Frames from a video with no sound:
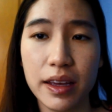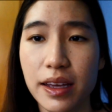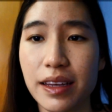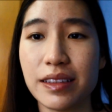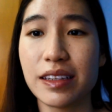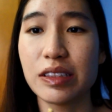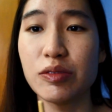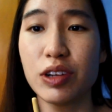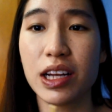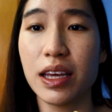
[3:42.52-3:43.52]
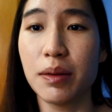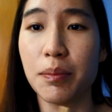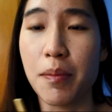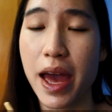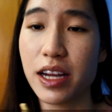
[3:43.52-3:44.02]
it doesn't really
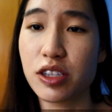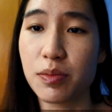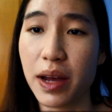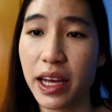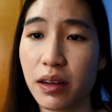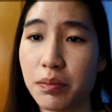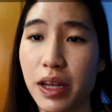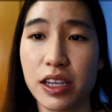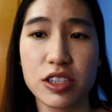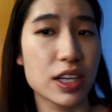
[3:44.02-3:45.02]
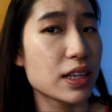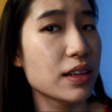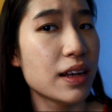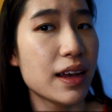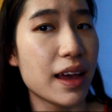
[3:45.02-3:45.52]
match my
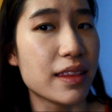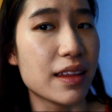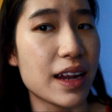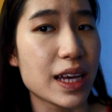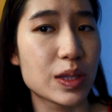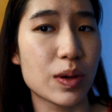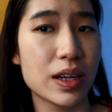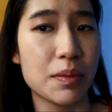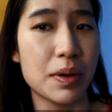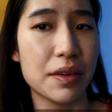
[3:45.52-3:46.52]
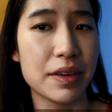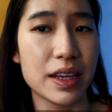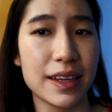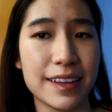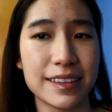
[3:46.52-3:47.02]
complexion, and the next one above
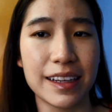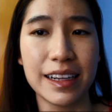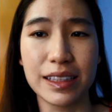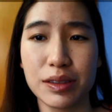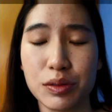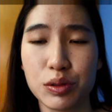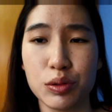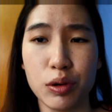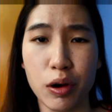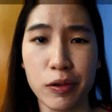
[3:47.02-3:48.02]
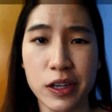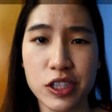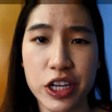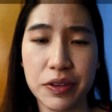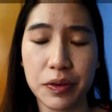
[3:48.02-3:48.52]
it is a little too
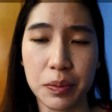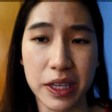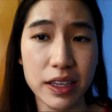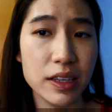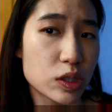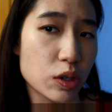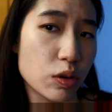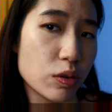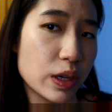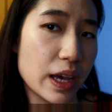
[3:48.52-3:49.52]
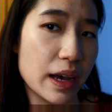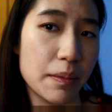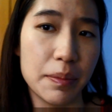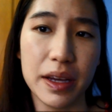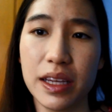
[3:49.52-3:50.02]
orangey for me. So yeah,
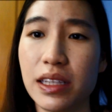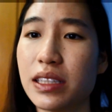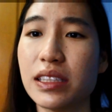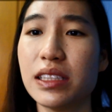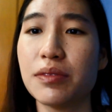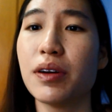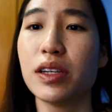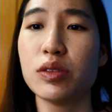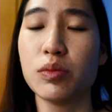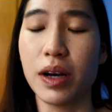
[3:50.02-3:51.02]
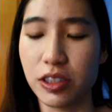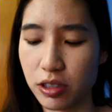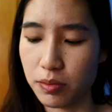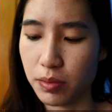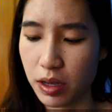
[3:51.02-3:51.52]
but it doesn't differ too much.
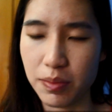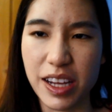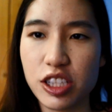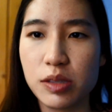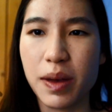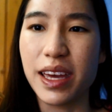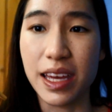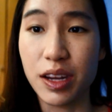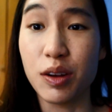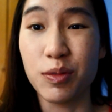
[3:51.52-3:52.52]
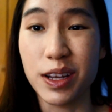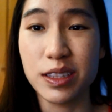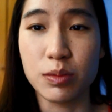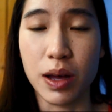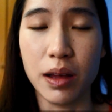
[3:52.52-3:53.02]
It matches my inner
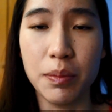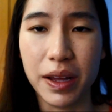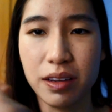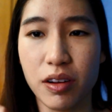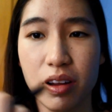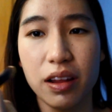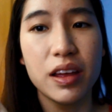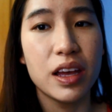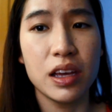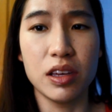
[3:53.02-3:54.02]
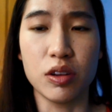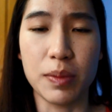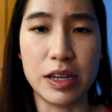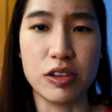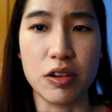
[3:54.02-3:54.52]
wrist well, but not,
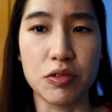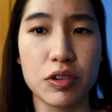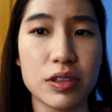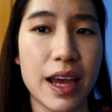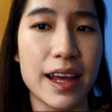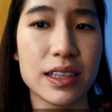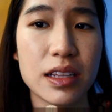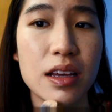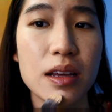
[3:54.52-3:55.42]
my general tan